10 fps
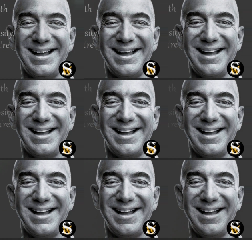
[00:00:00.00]

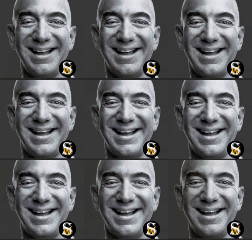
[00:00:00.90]

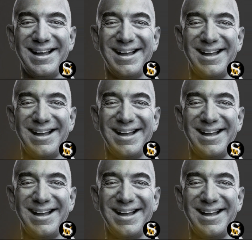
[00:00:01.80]
Nothing is said.